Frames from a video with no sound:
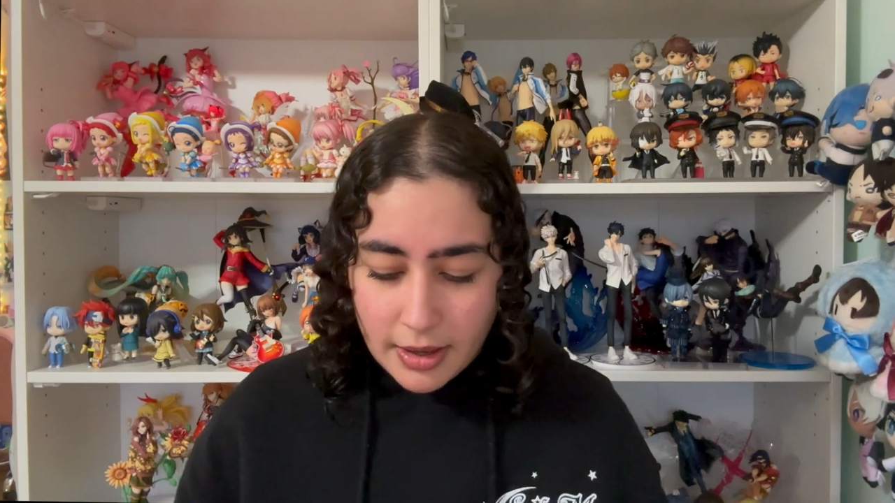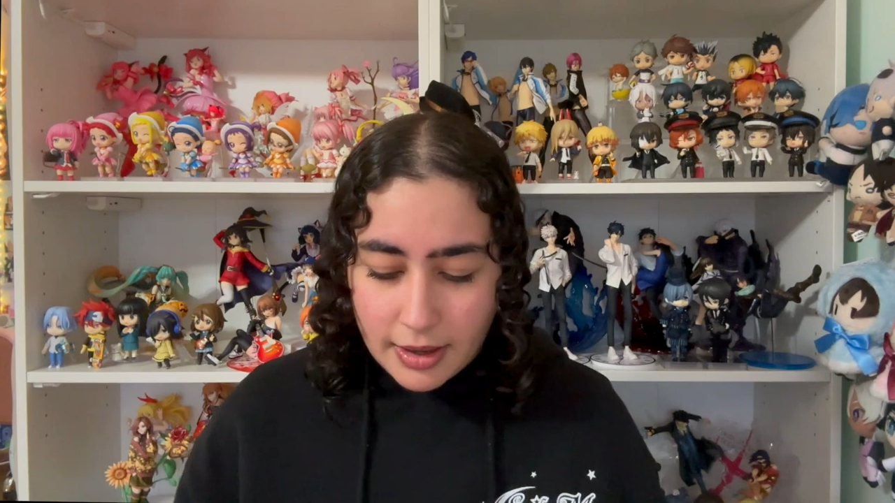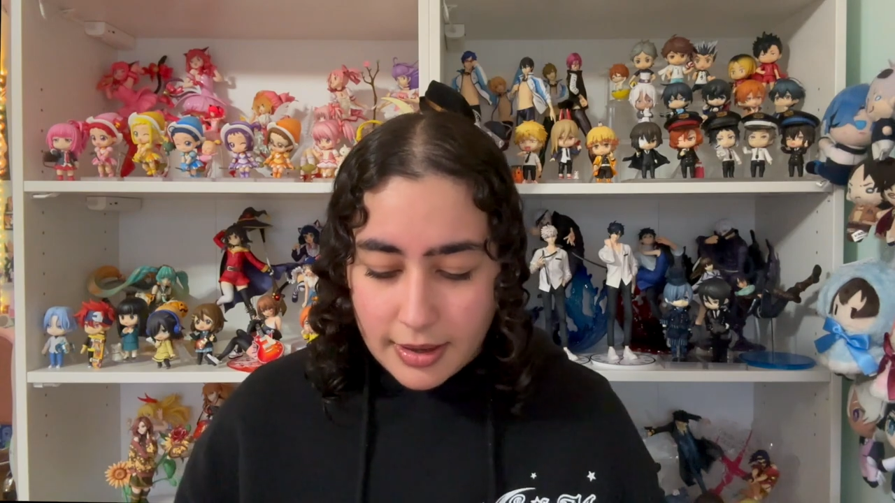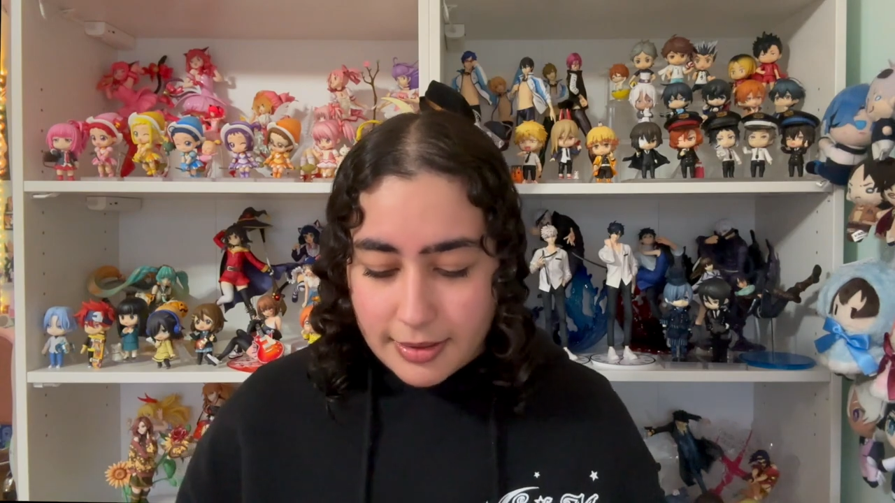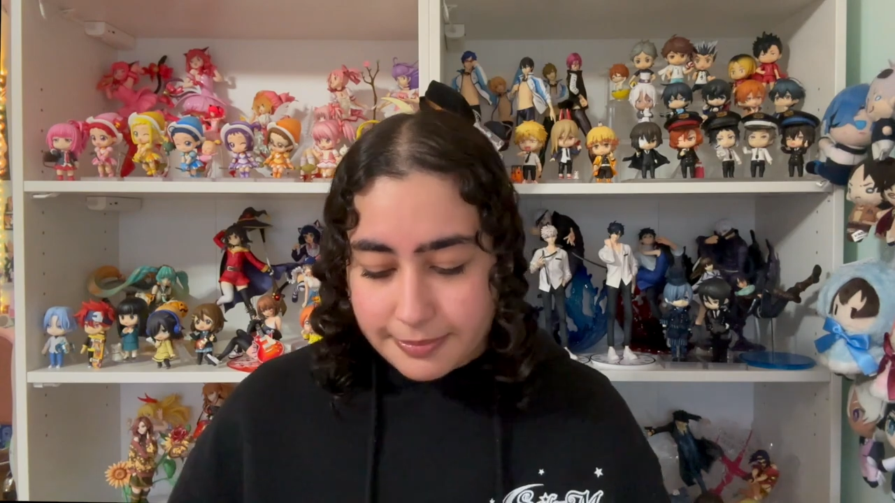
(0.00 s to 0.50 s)

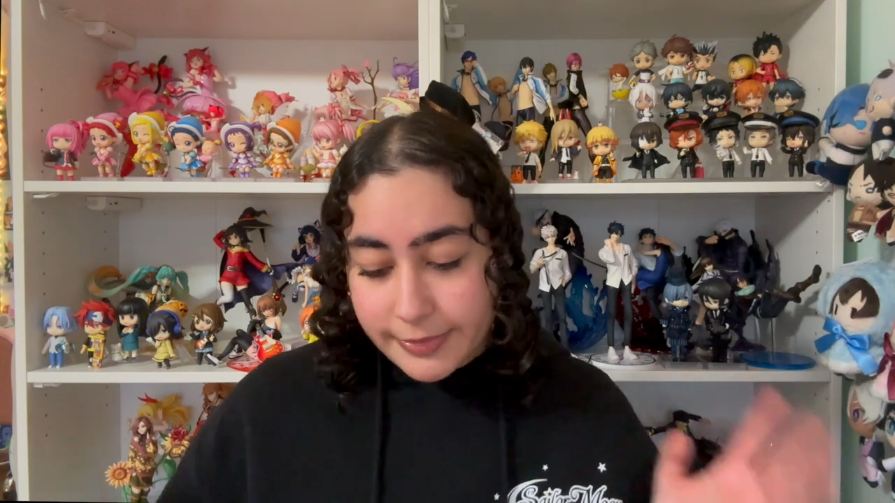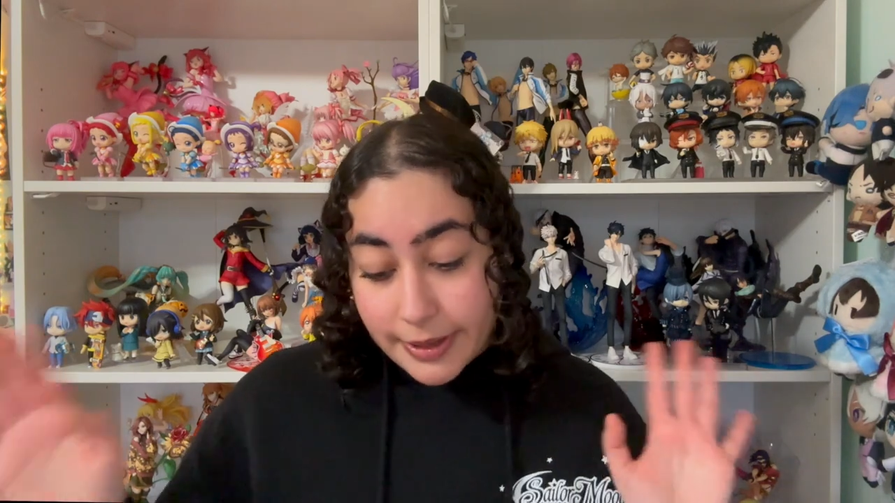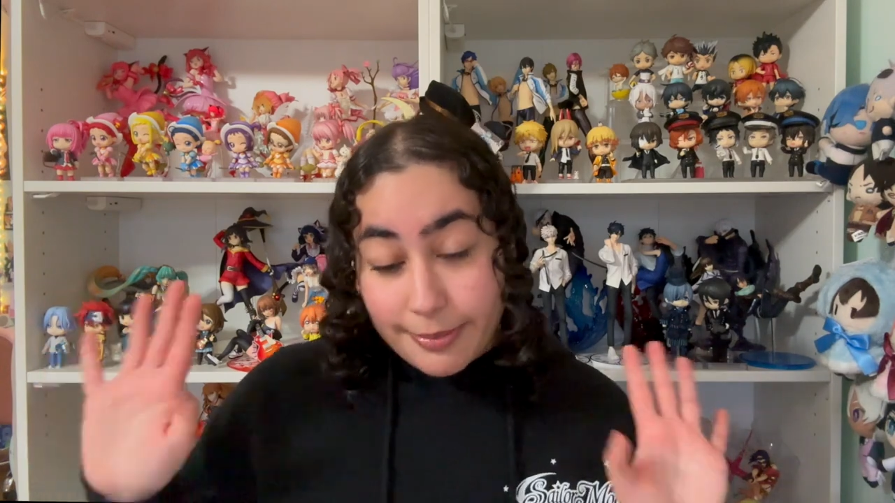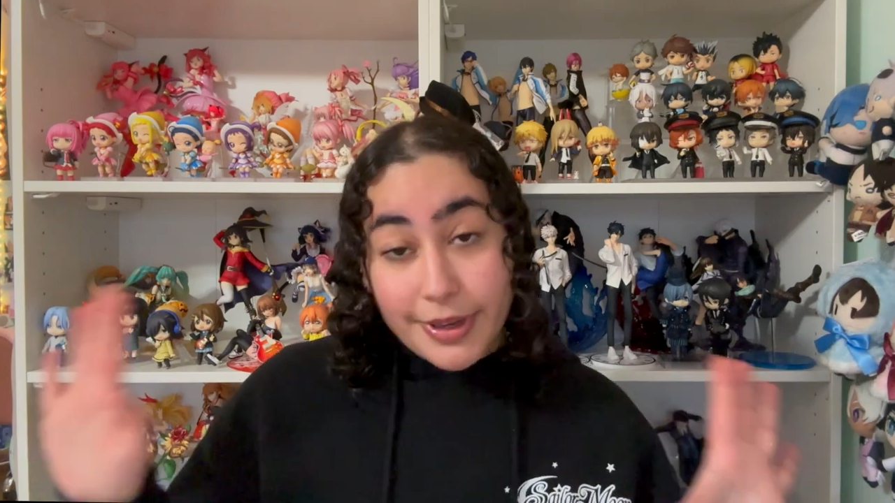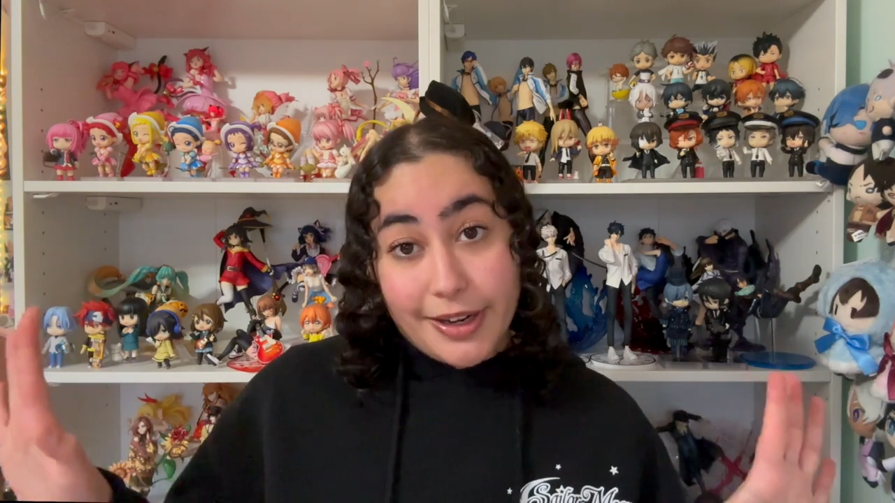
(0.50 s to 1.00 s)
Um,
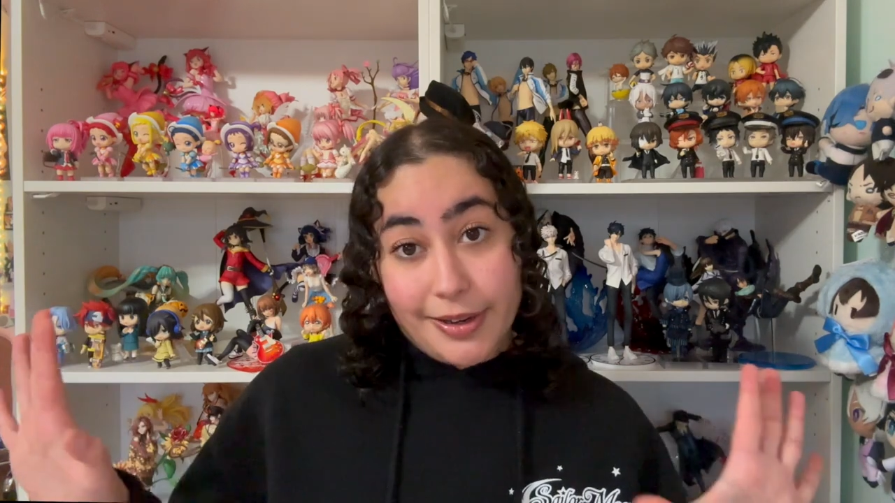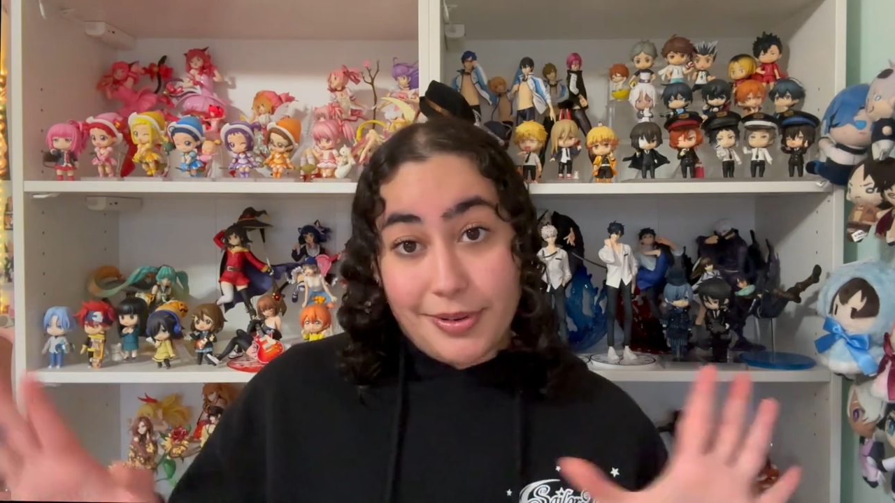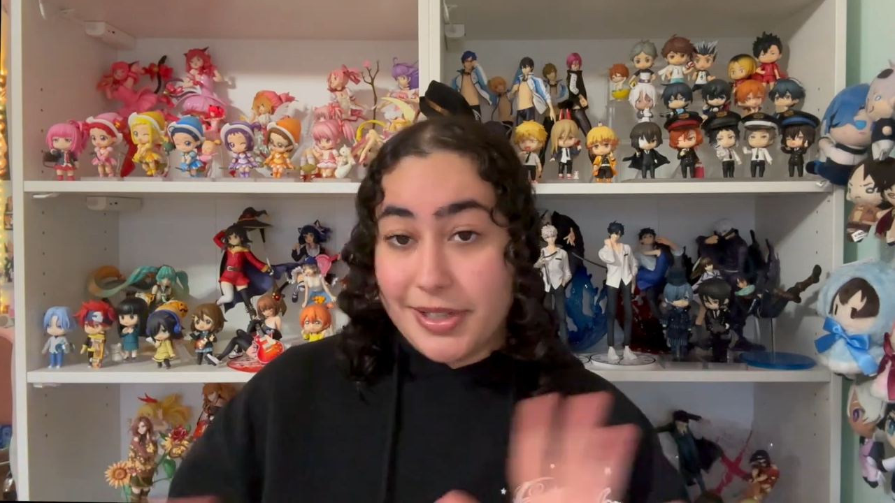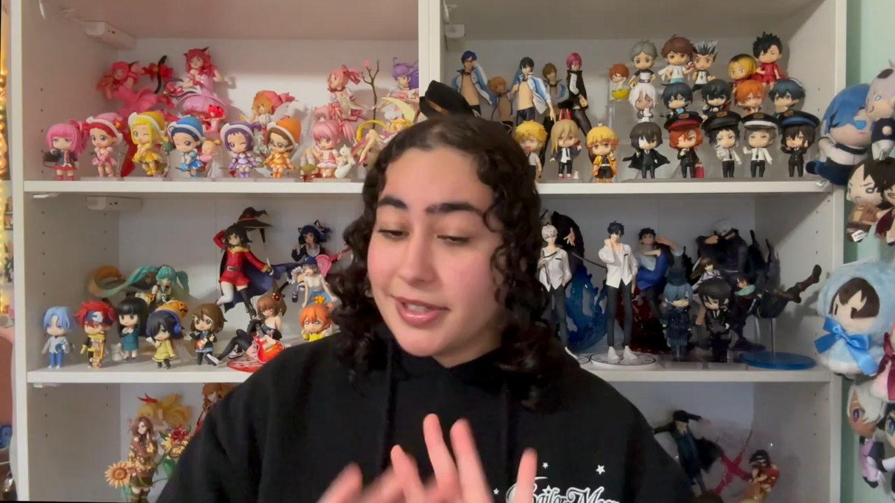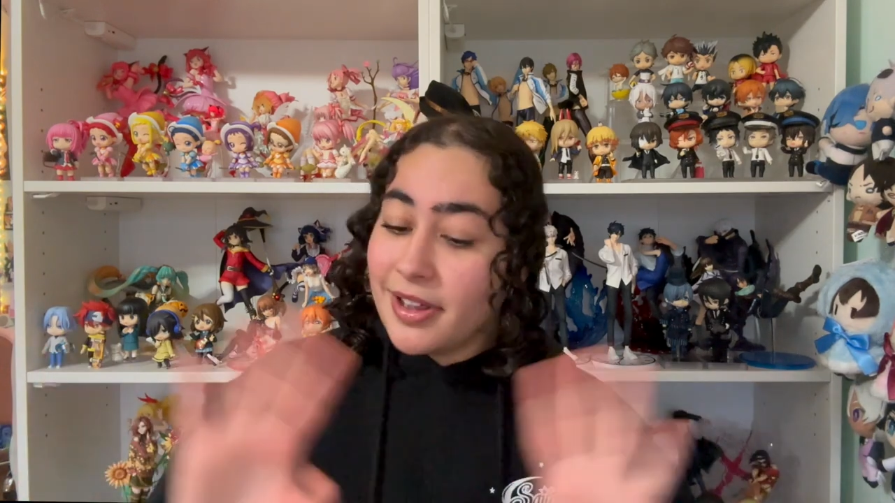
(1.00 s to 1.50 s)
but
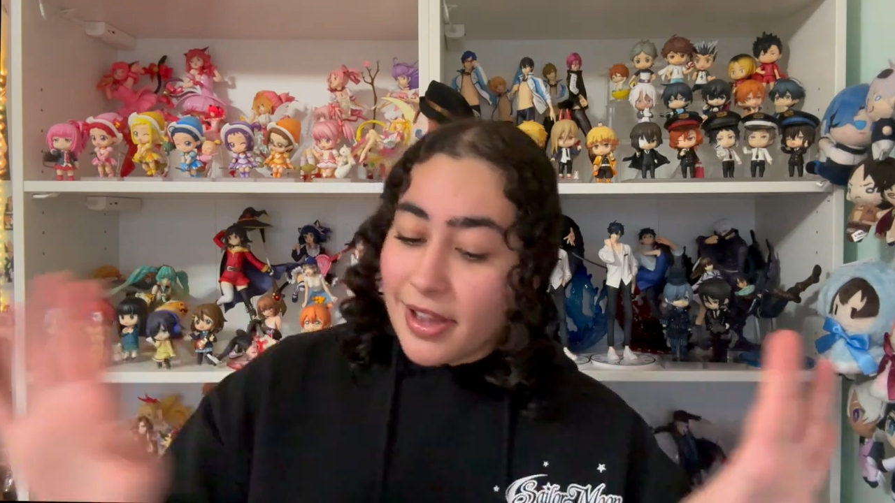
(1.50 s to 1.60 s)
anyways,